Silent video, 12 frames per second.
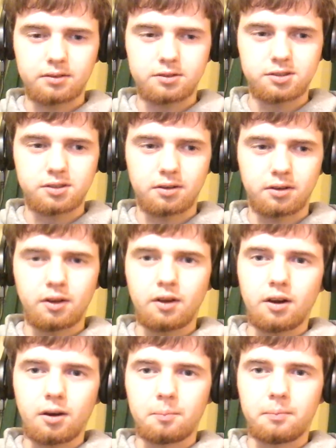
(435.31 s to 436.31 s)
Just a
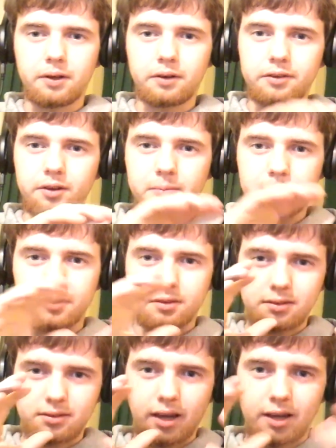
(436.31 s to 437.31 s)
build up, a
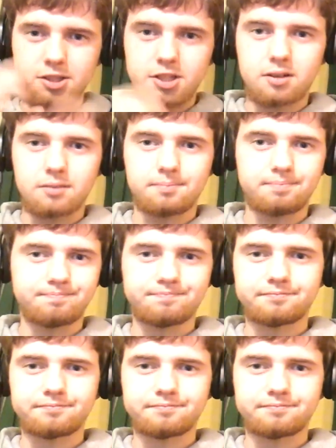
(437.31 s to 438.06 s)
tension,